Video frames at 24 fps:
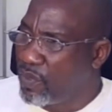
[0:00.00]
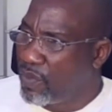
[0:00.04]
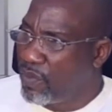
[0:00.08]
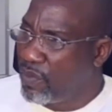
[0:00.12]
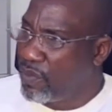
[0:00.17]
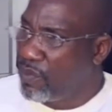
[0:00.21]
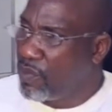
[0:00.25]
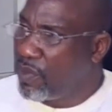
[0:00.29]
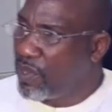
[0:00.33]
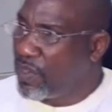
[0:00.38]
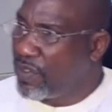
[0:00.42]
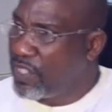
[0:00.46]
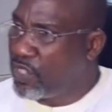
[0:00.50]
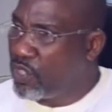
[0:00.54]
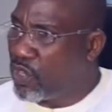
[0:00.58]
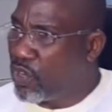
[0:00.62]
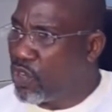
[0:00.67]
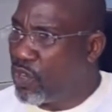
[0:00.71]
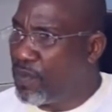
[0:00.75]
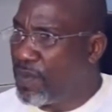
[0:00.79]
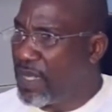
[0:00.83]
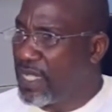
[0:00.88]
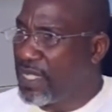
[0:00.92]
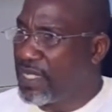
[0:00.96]
One of the
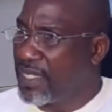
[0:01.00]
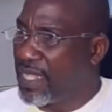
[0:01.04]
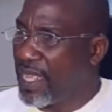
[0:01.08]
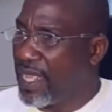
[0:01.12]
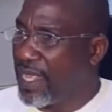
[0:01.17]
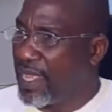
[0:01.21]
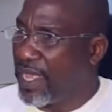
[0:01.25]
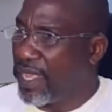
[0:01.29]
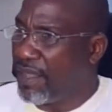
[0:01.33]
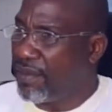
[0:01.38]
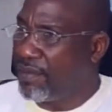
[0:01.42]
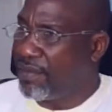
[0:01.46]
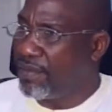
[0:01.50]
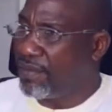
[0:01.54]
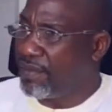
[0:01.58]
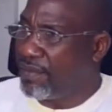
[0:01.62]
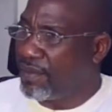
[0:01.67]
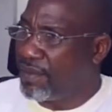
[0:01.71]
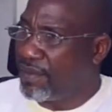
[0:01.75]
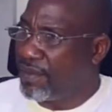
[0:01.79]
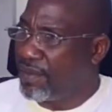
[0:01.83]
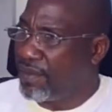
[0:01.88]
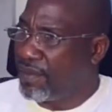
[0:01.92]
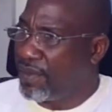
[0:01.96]
documents I have
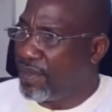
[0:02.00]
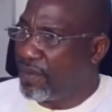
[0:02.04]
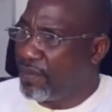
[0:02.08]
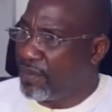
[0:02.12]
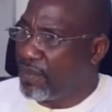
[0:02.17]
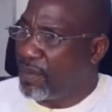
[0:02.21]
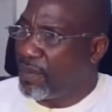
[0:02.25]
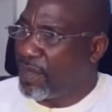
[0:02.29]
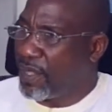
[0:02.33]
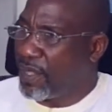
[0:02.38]
from the